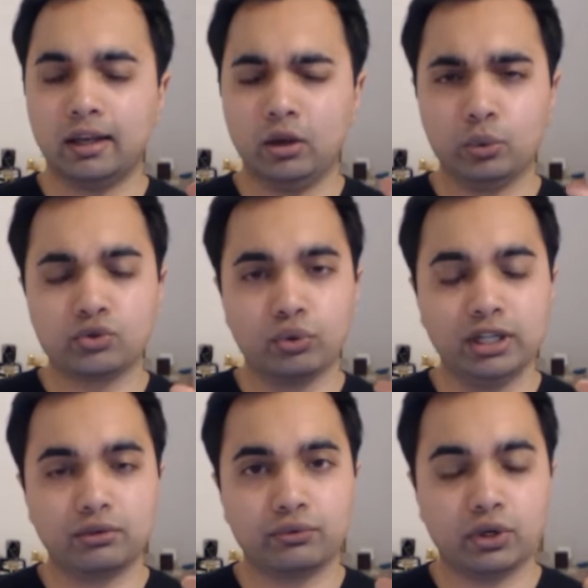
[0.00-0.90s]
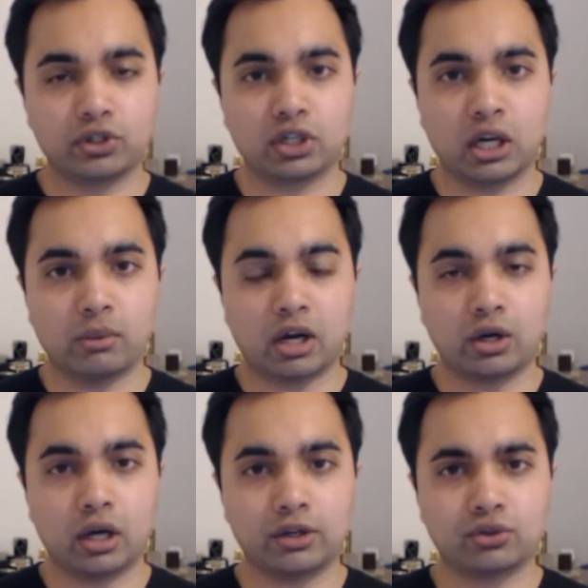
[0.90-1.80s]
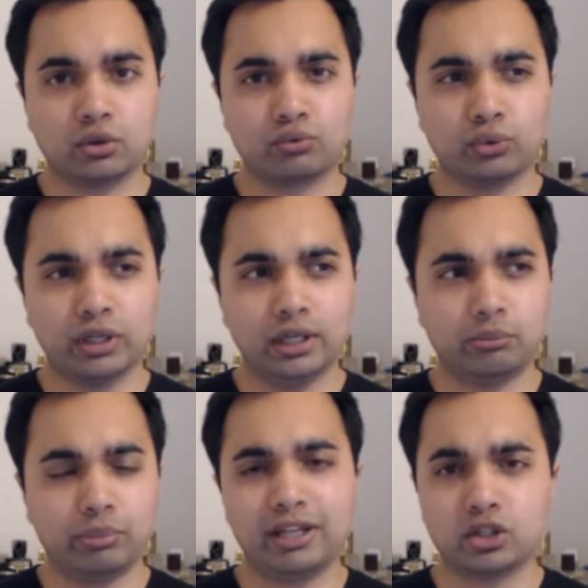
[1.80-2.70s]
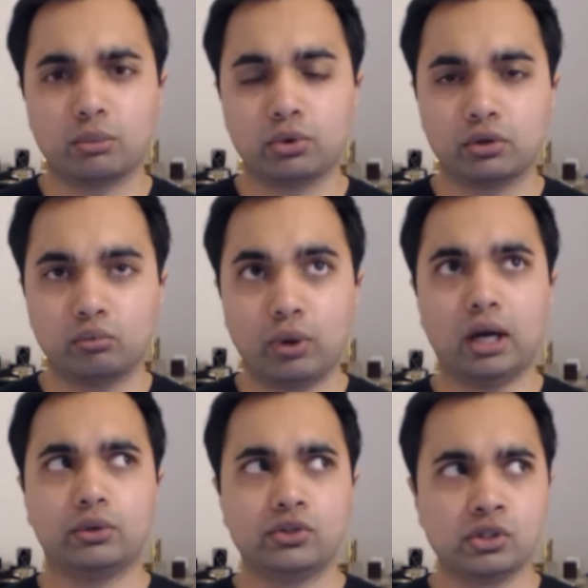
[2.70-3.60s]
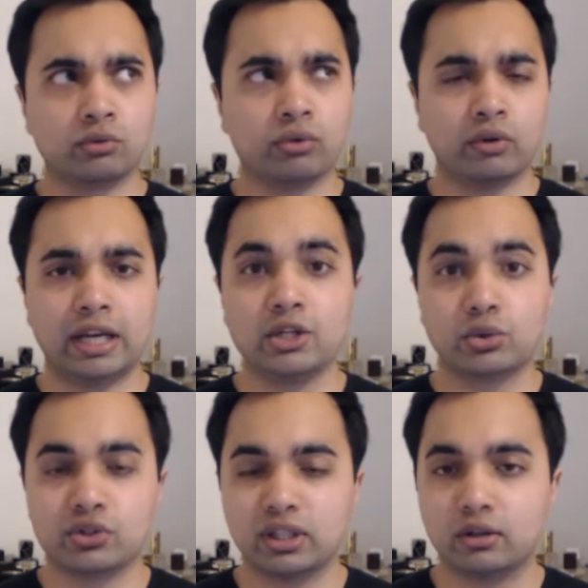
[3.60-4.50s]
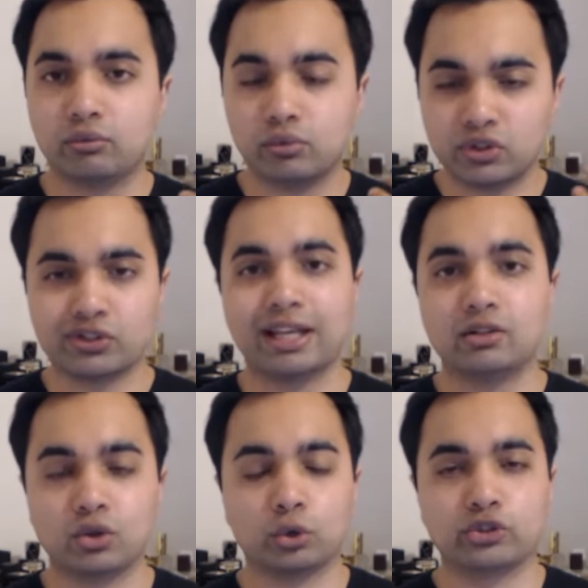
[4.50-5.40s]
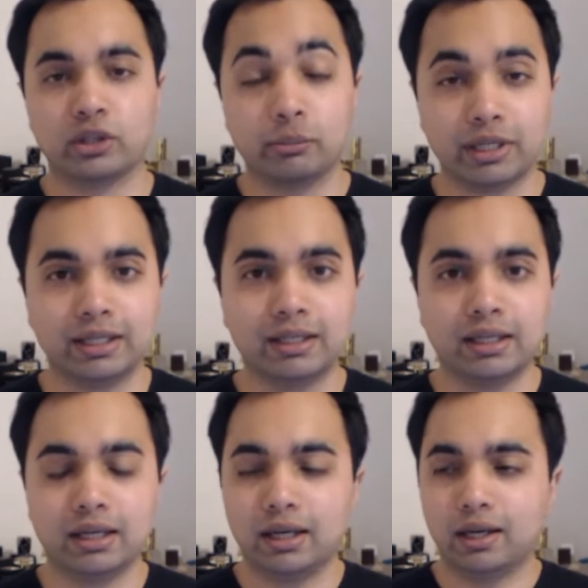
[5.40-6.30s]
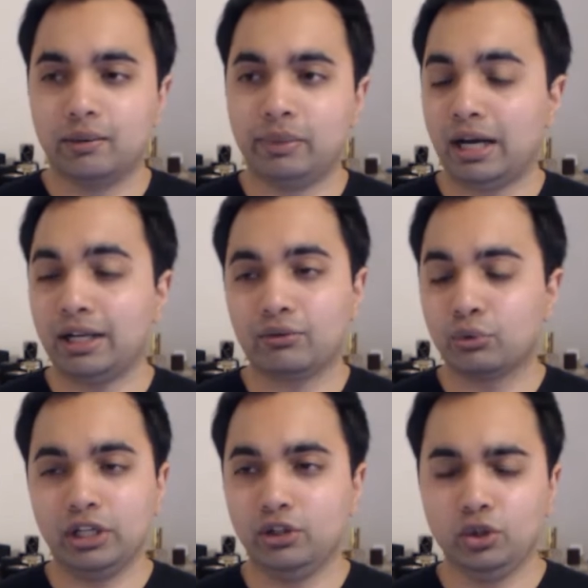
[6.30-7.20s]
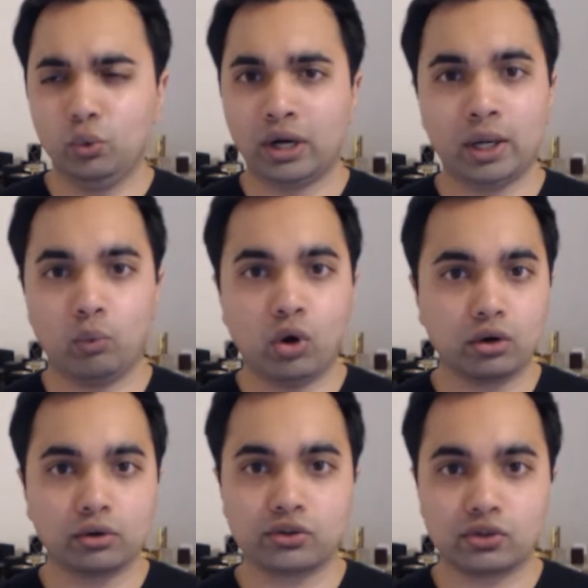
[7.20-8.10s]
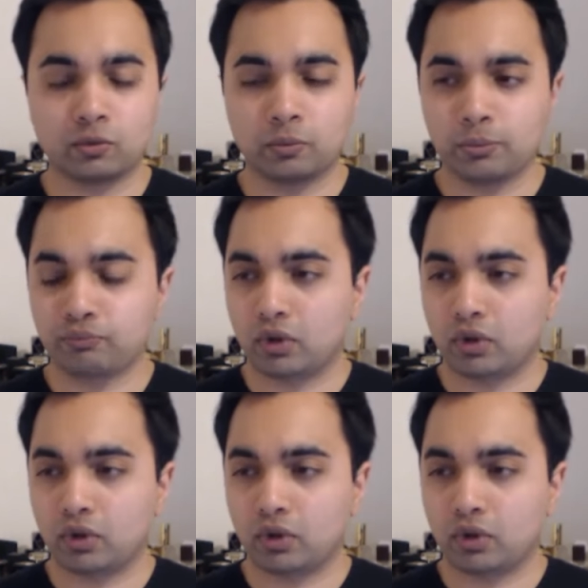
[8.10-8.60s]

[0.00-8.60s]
It was really the first time I sort of really picked up on, wow, this is a very interesting scent on somebody. But I never really knew what it was